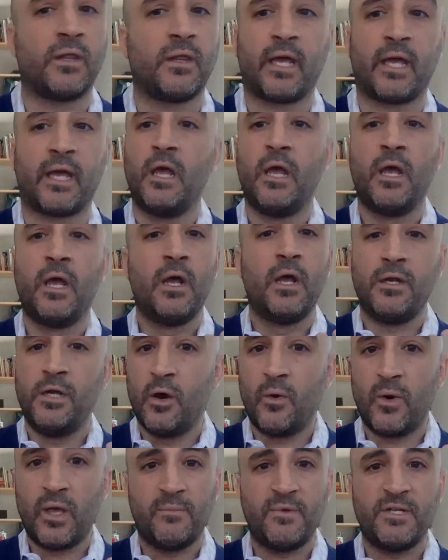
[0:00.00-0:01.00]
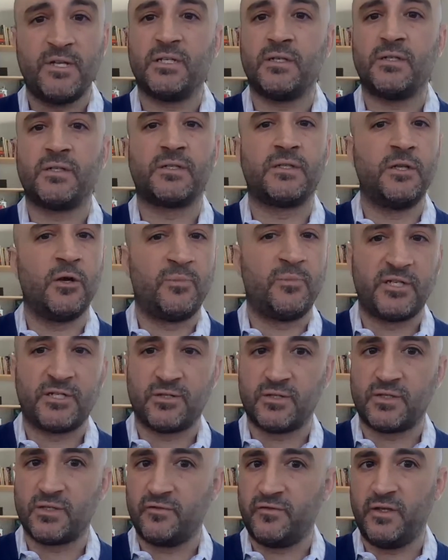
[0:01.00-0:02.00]
Like no images, no
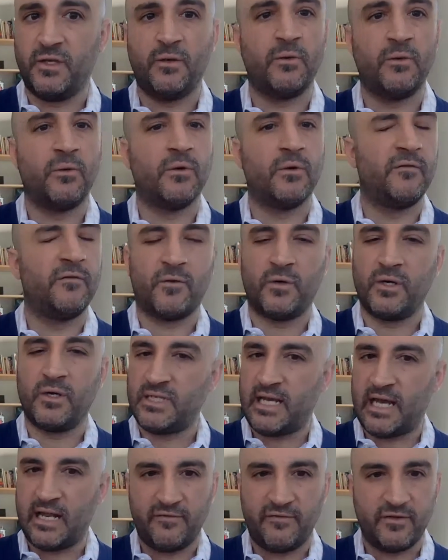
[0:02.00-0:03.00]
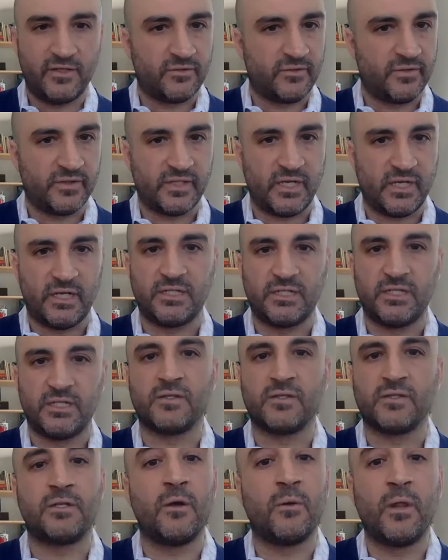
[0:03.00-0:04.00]
pictures of you, avoid data
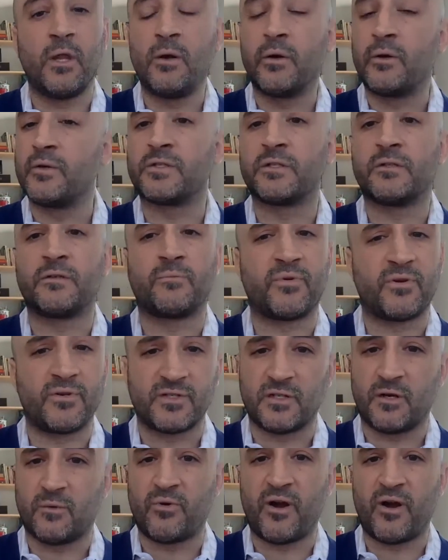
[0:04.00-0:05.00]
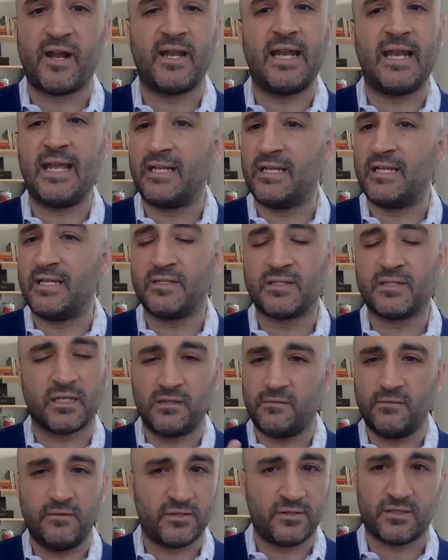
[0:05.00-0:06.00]
visualizations, no logos or personal brand identities. Like
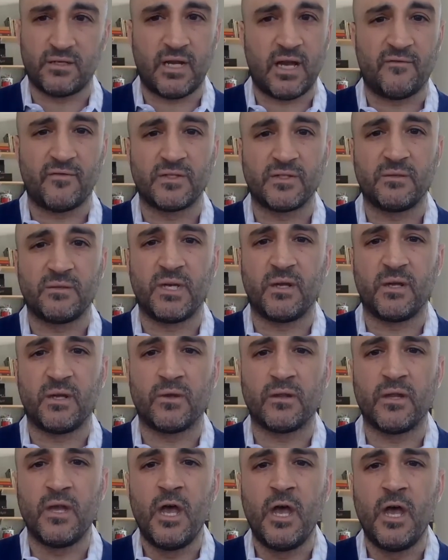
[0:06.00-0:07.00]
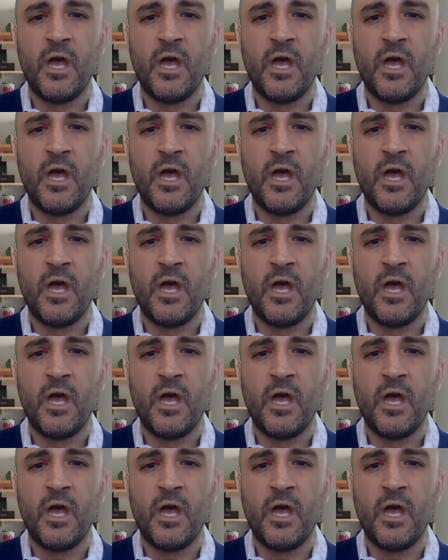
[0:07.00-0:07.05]
you shouldn't have those to begin with.